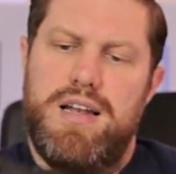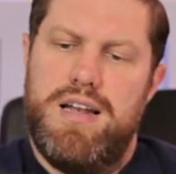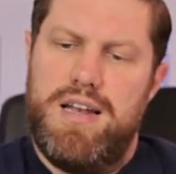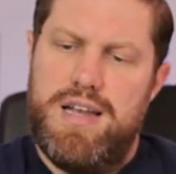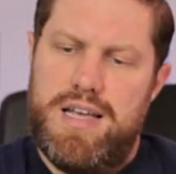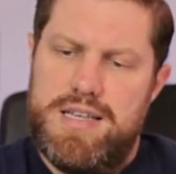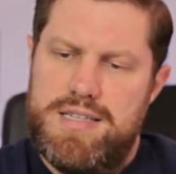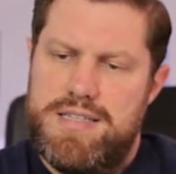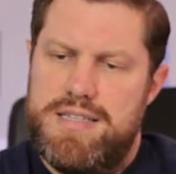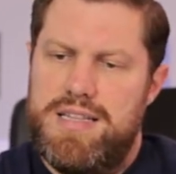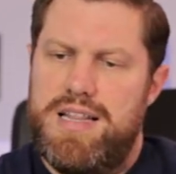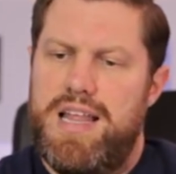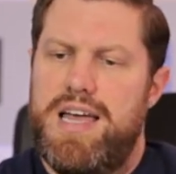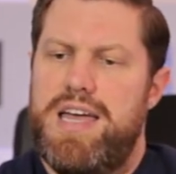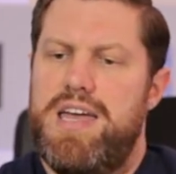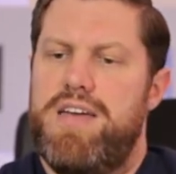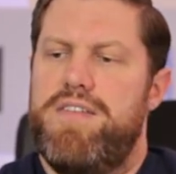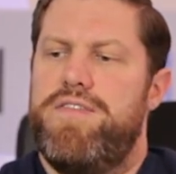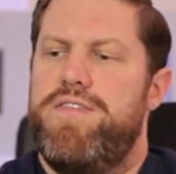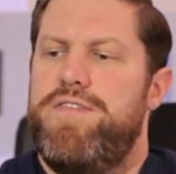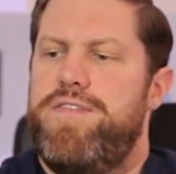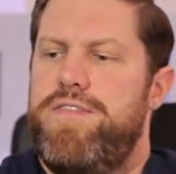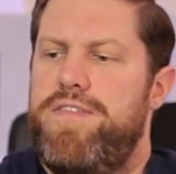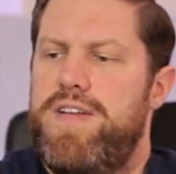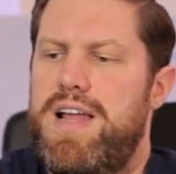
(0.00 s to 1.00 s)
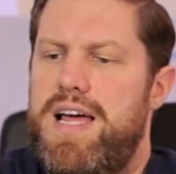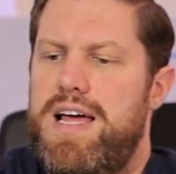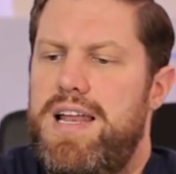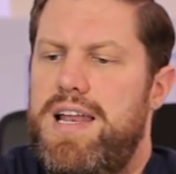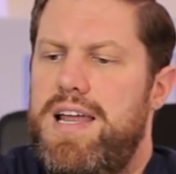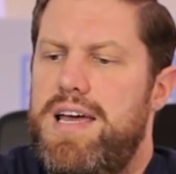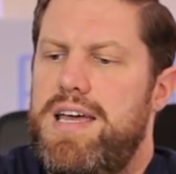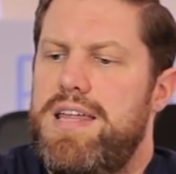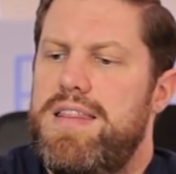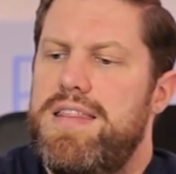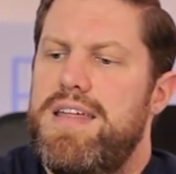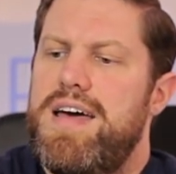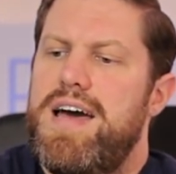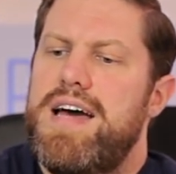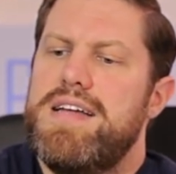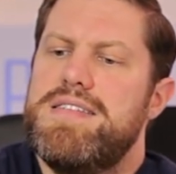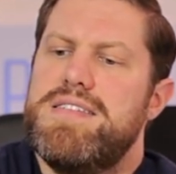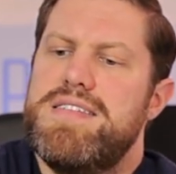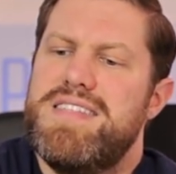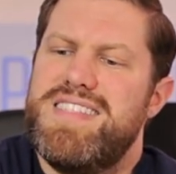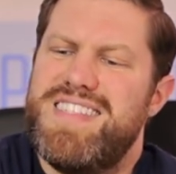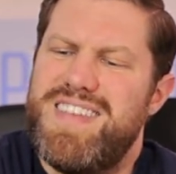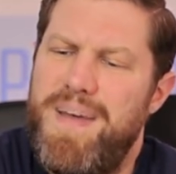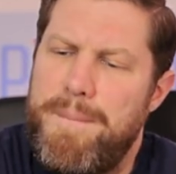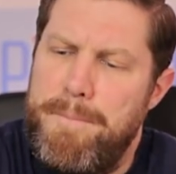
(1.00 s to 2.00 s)
Let's lay it flat like that
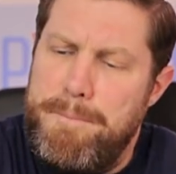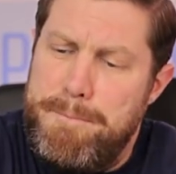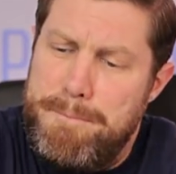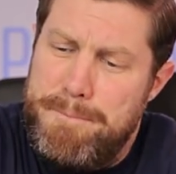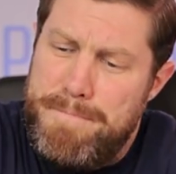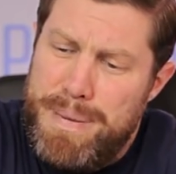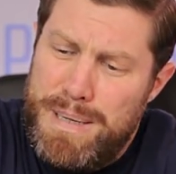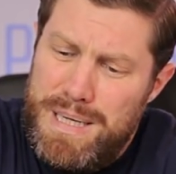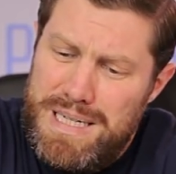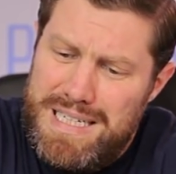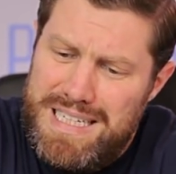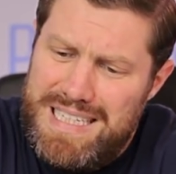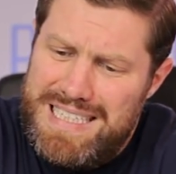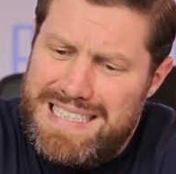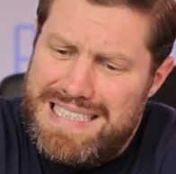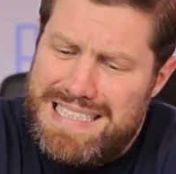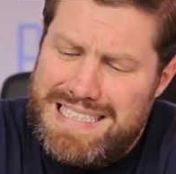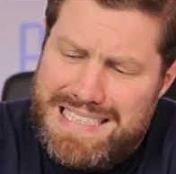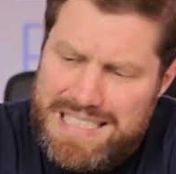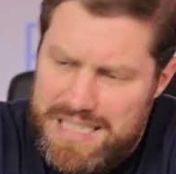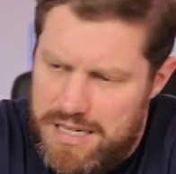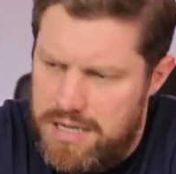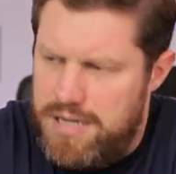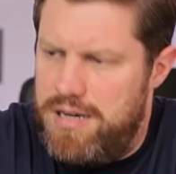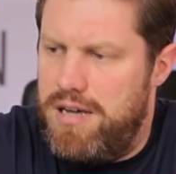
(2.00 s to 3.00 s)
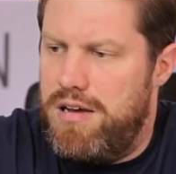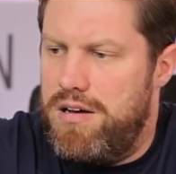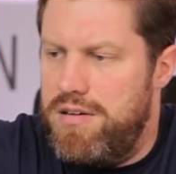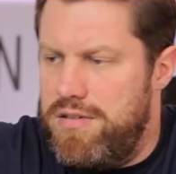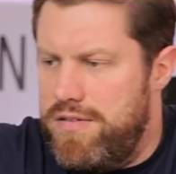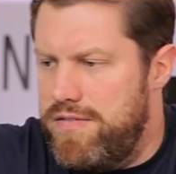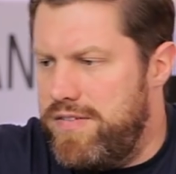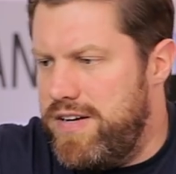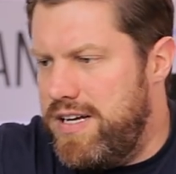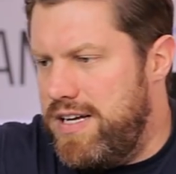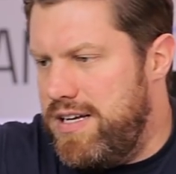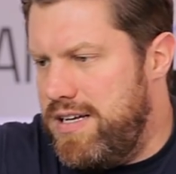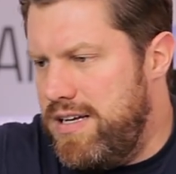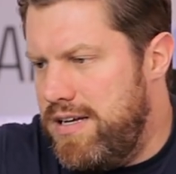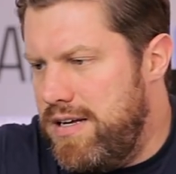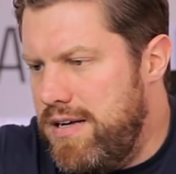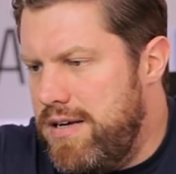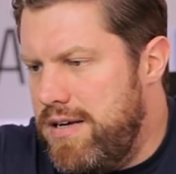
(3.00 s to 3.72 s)
to pull it over.